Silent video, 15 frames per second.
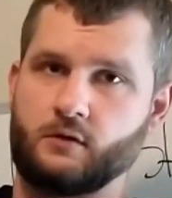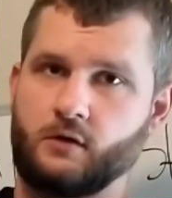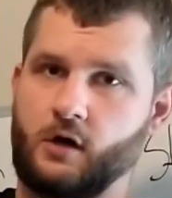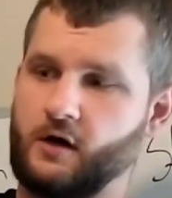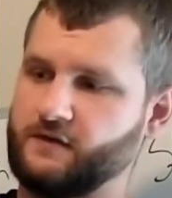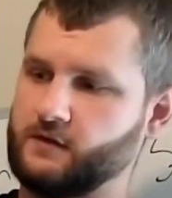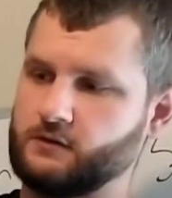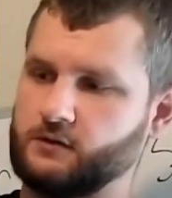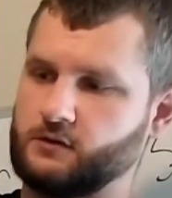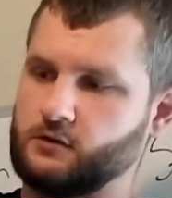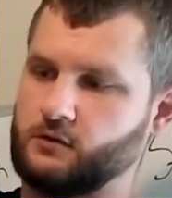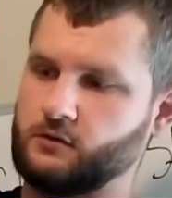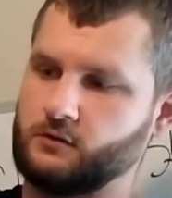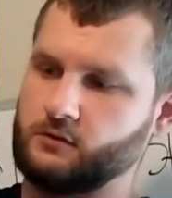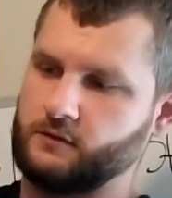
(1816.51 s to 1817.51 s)
on the
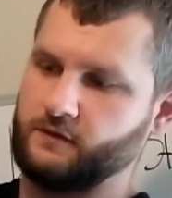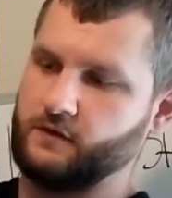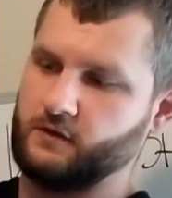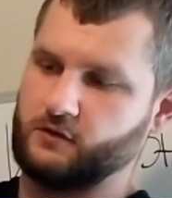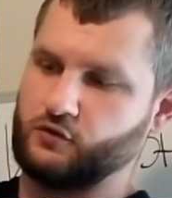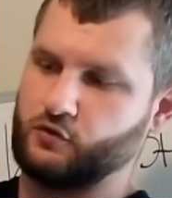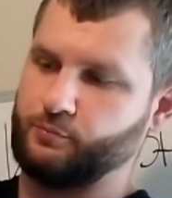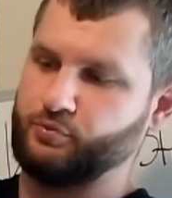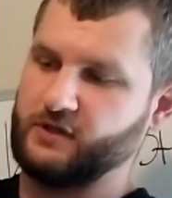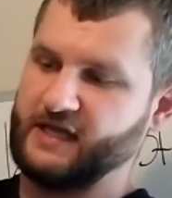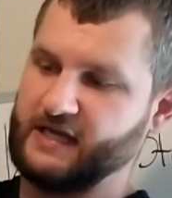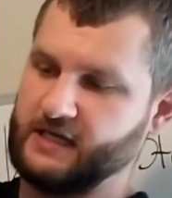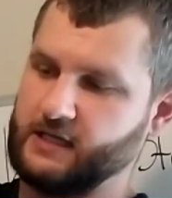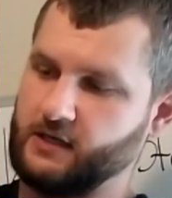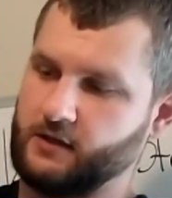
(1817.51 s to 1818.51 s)
little
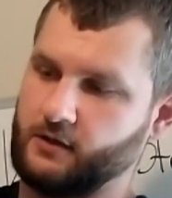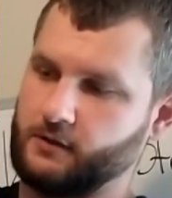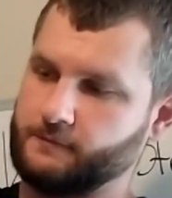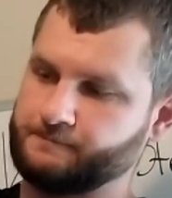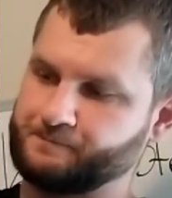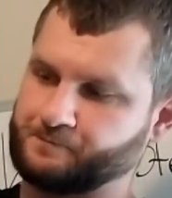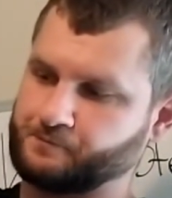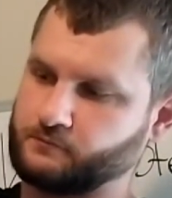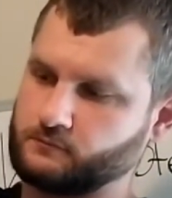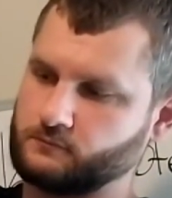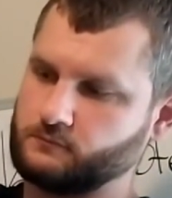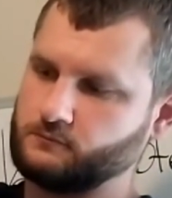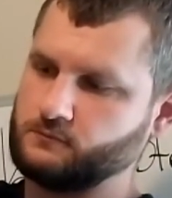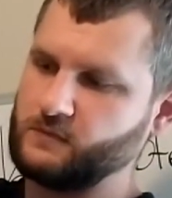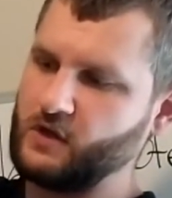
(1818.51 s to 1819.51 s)
plate here,
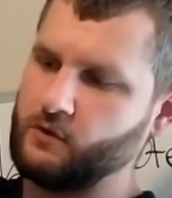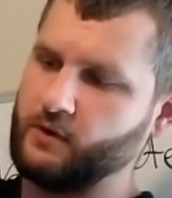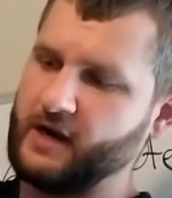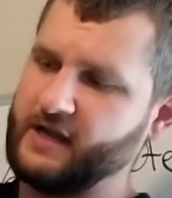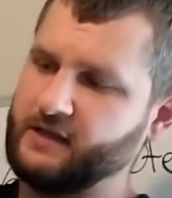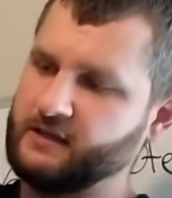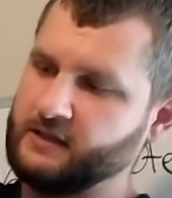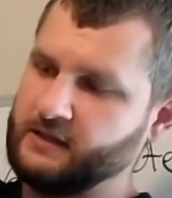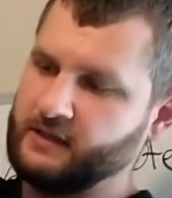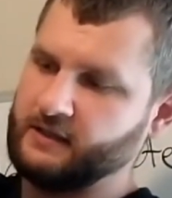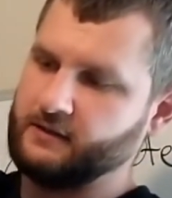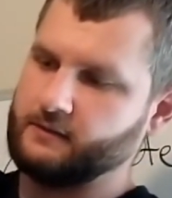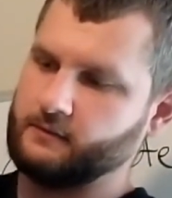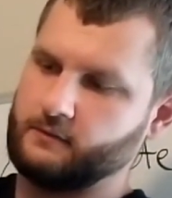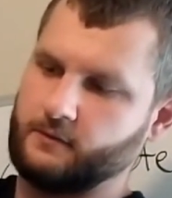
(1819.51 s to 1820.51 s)
right?
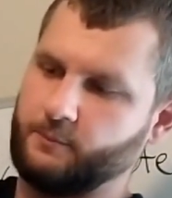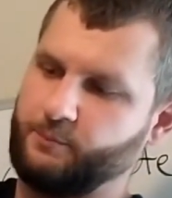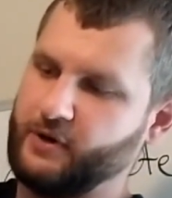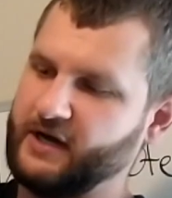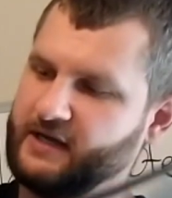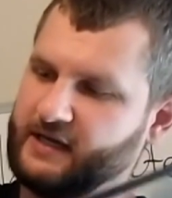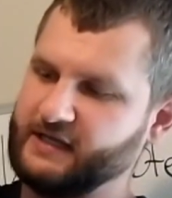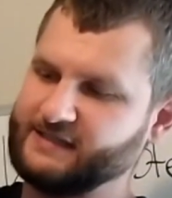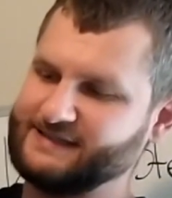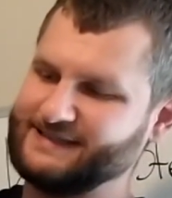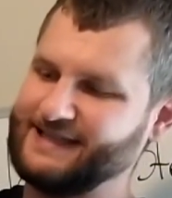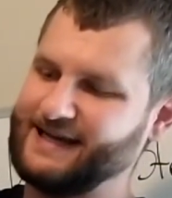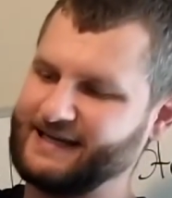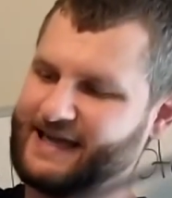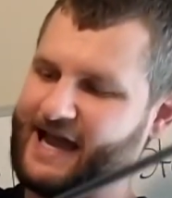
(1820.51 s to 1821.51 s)
But it's
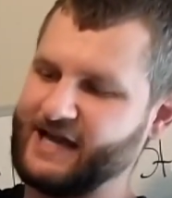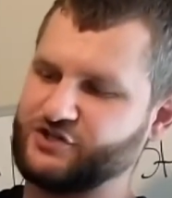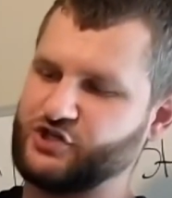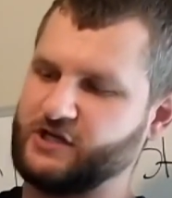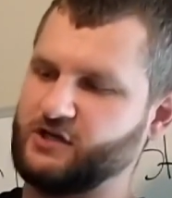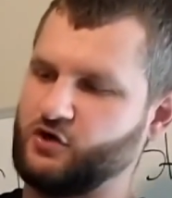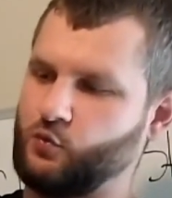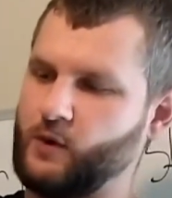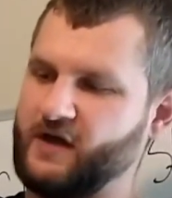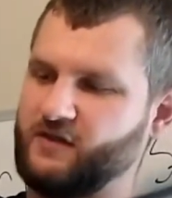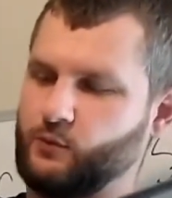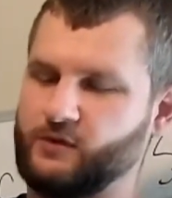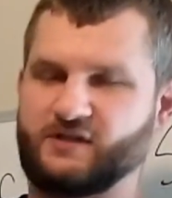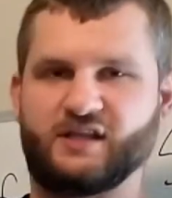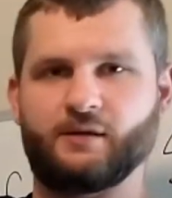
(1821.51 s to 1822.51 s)
not catching in a way
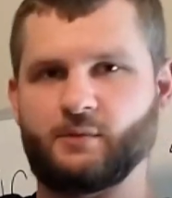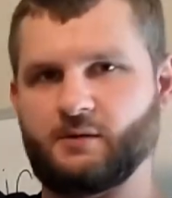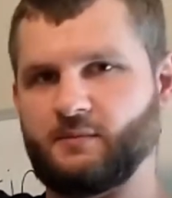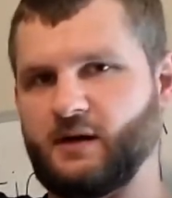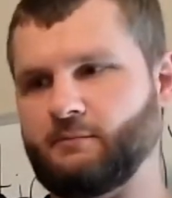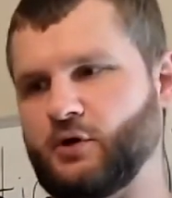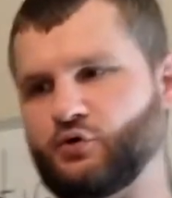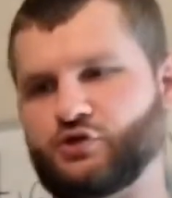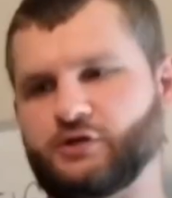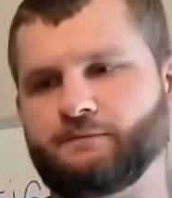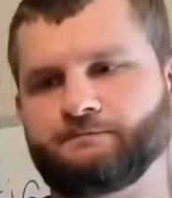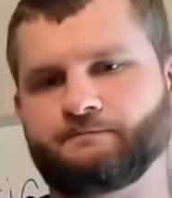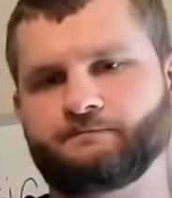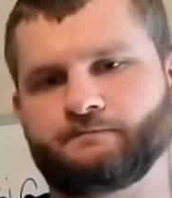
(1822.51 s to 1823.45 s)
that would limit my motion.